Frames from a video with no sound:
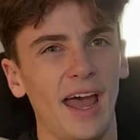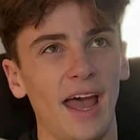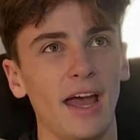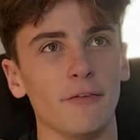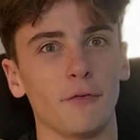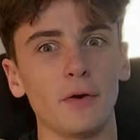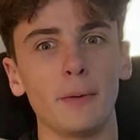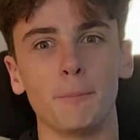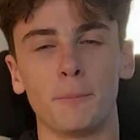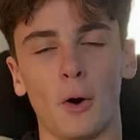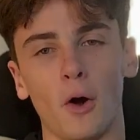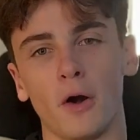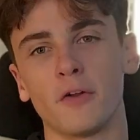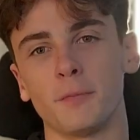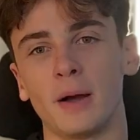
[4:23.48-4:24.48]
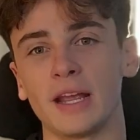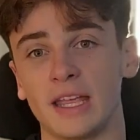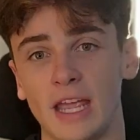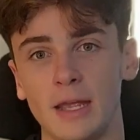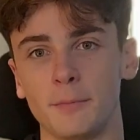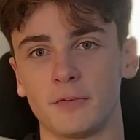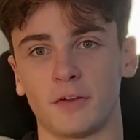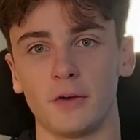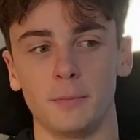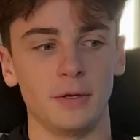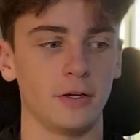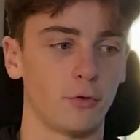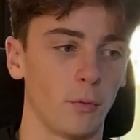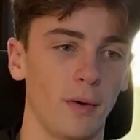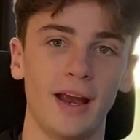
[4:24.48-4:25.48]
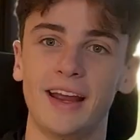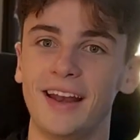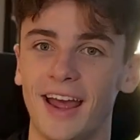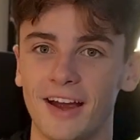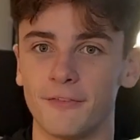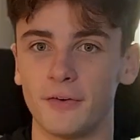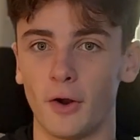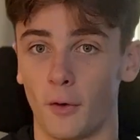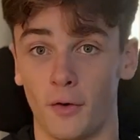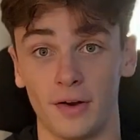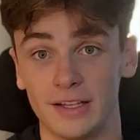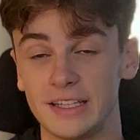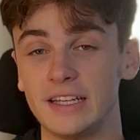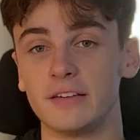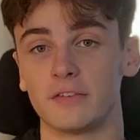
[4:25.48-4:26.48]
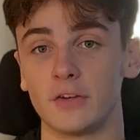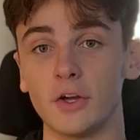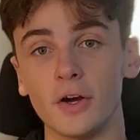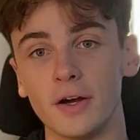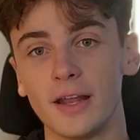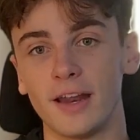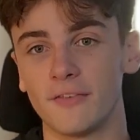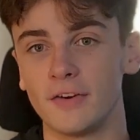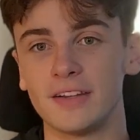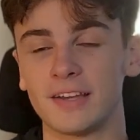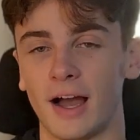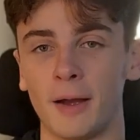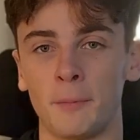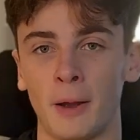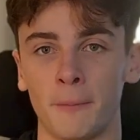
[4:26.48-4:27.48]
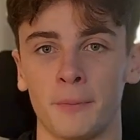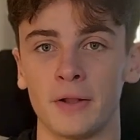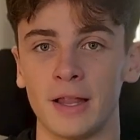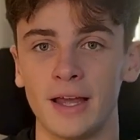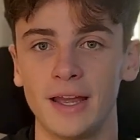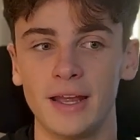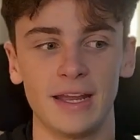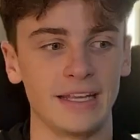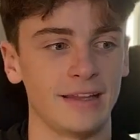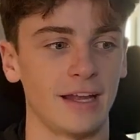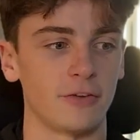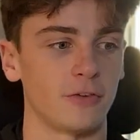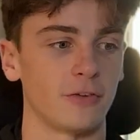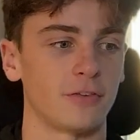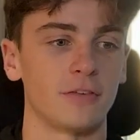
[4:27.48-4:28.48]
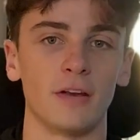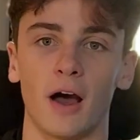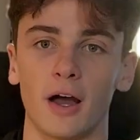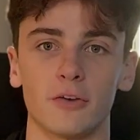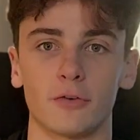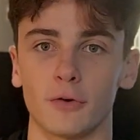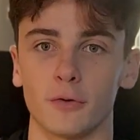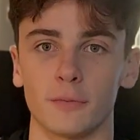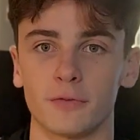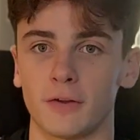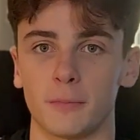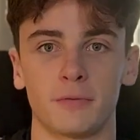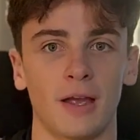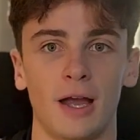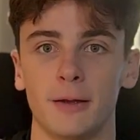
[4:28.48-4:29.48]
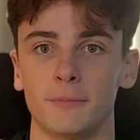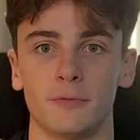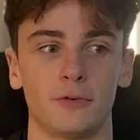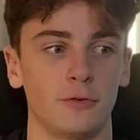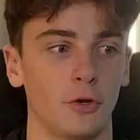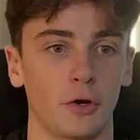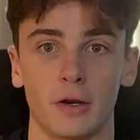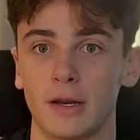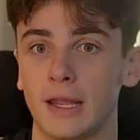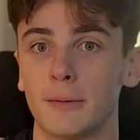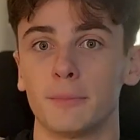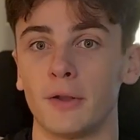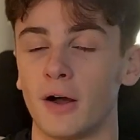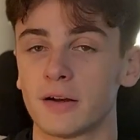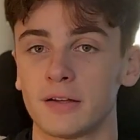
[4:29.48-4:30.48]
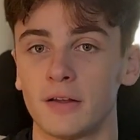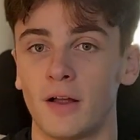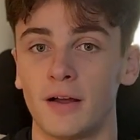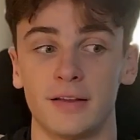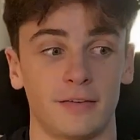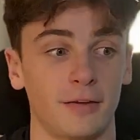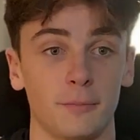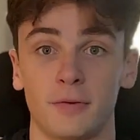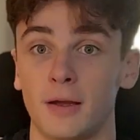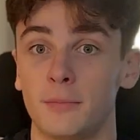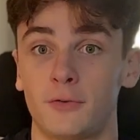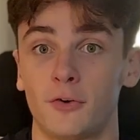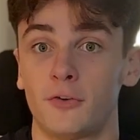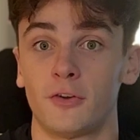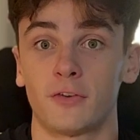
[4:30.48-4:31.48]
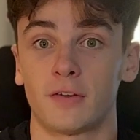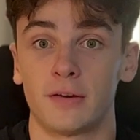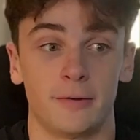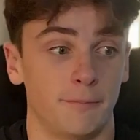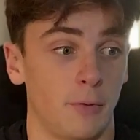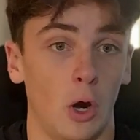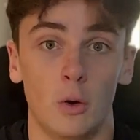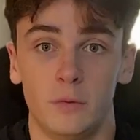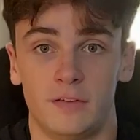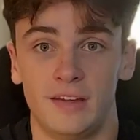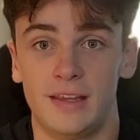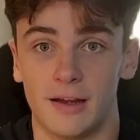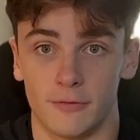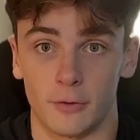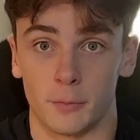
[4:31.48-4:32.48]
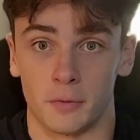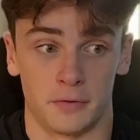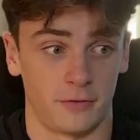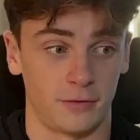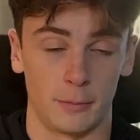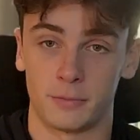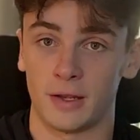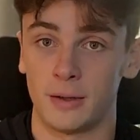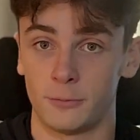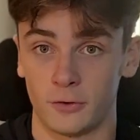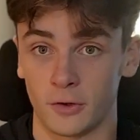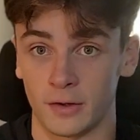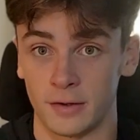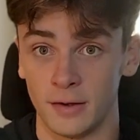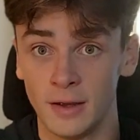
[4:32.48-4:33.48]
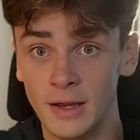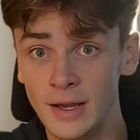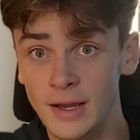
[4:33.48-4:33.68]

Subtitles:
every part of my game is going to be great or at least good every time I play, and that's just not true. Sometimes you're going to get blocked a lot, and sometimes you're just going to OT everyone. Sometimes you're going to